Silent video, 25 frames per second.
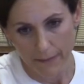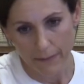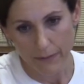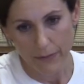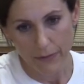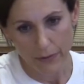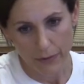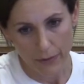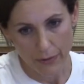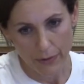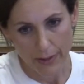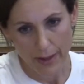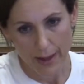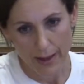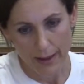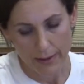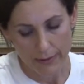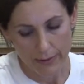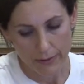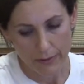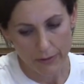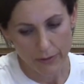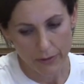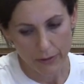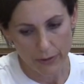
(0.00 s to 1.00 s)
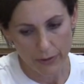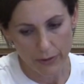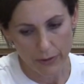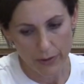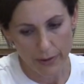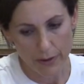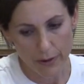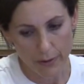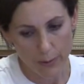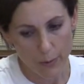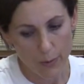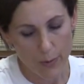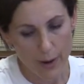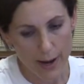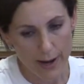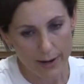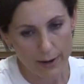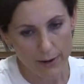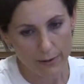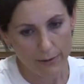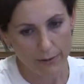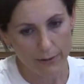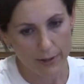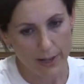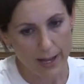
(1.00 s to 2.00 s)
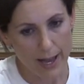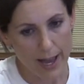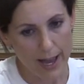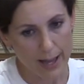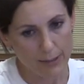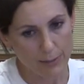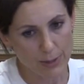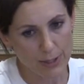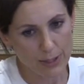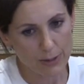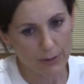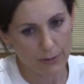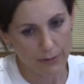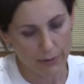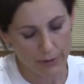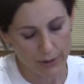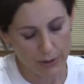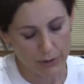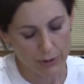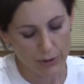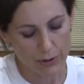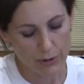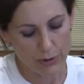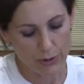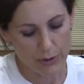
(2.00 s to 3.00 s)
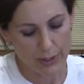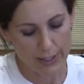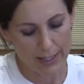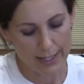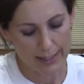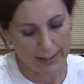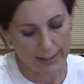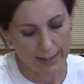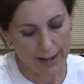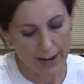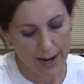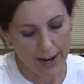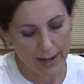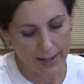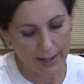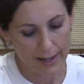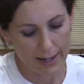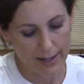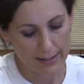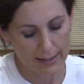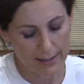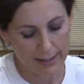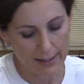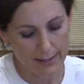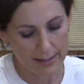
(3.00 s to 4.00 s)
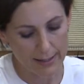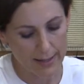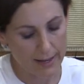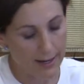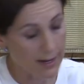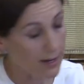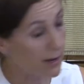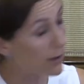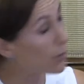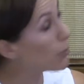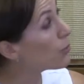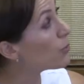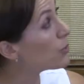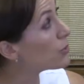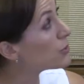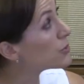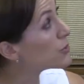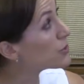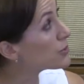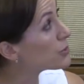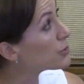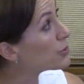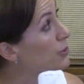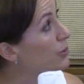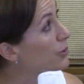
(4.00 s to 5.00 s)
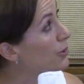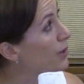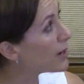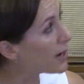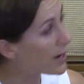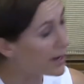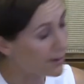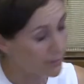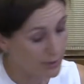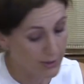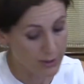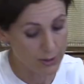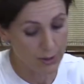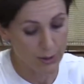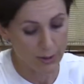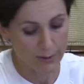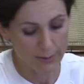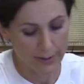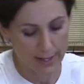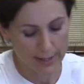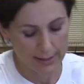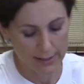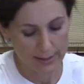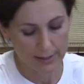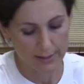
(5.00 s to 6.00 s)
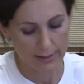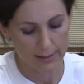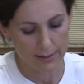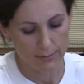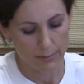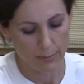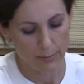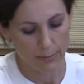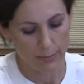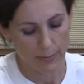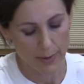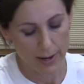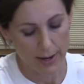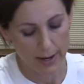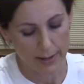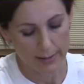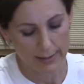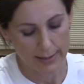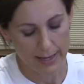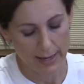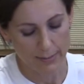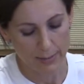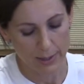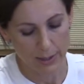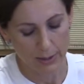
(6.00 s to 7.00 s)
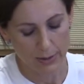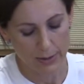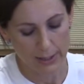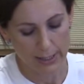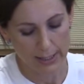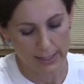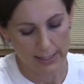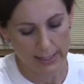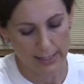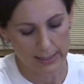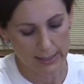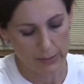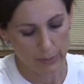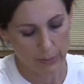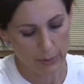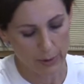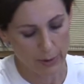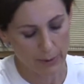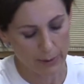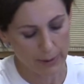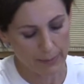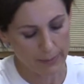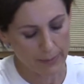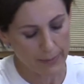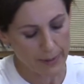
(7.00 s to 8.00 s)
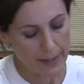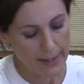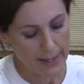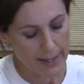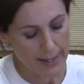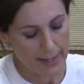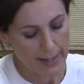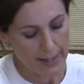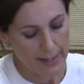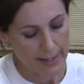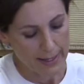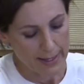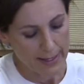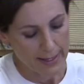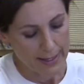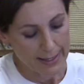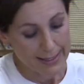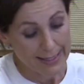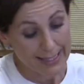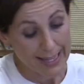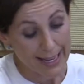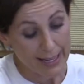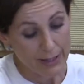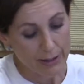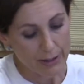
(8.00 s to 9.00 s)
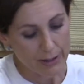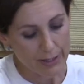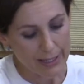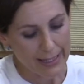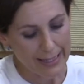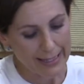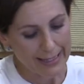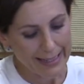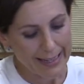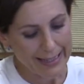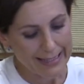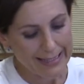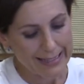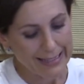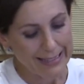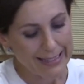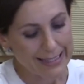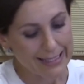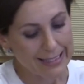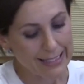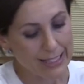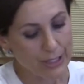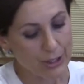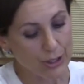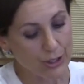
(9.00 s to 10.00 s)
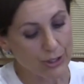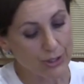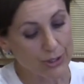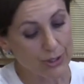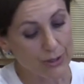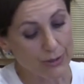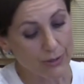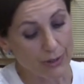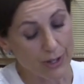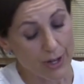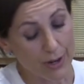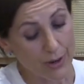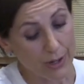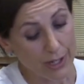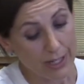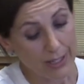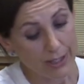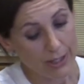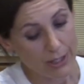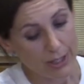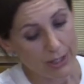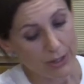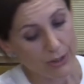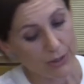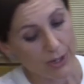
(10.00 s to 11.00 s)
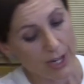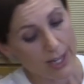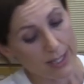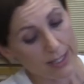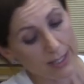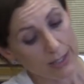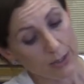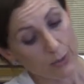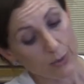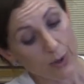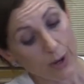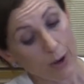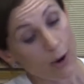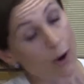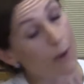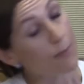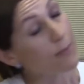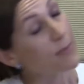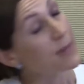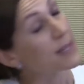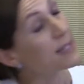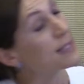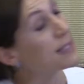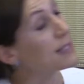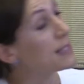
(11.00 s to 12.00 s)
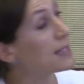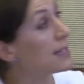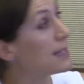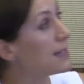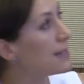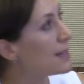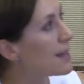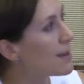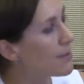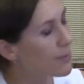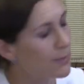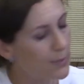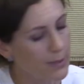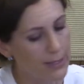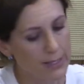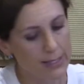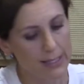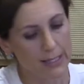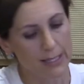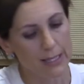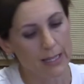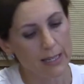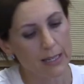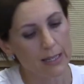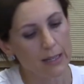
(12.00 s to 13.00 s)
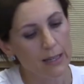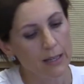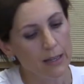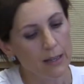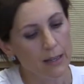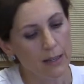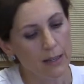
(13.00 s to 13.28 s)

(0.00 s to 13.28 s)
so one of the aims of introducing a target was to solve that time inconsistency problem. Second, delegating decisions on interest rates to a committee, the MPC,